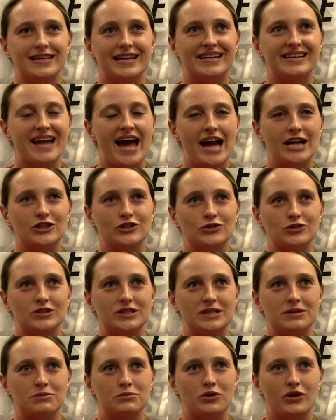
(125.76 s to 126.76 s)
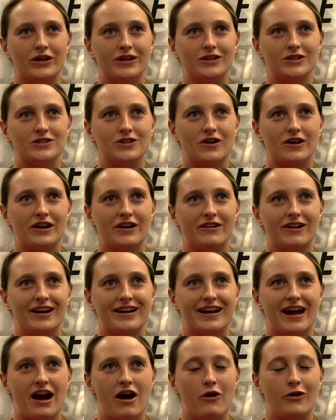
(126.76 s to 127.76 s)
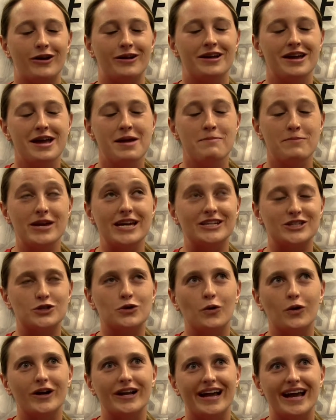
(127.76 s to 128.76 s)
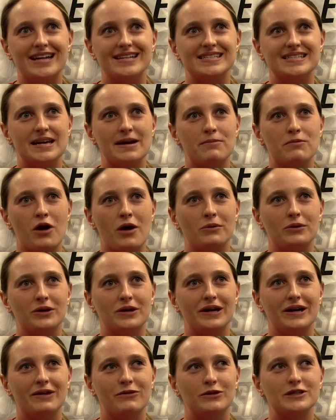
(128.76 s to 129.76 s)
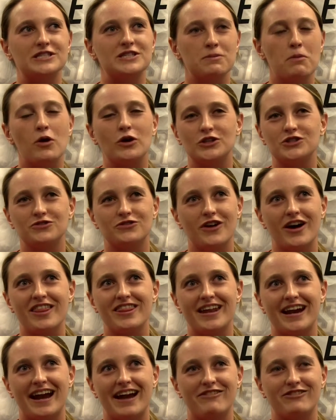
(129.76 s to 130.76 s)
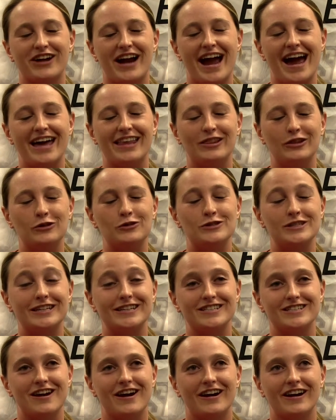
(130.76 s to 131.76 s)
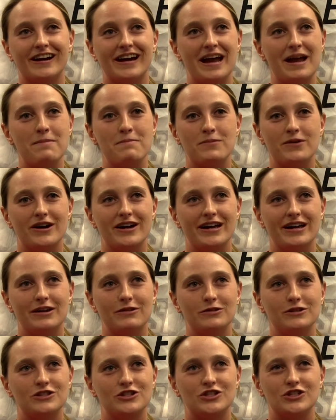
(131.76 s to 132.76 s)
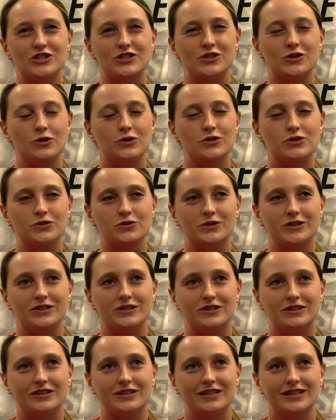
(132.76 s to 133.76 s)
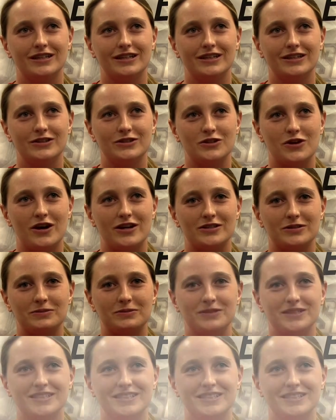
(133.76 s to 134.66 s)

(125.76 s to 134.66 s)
like national team players on it right now and being scored against them probably was the most fun that I ever had losing a soccer game, but it was just so surreal. It was awesome.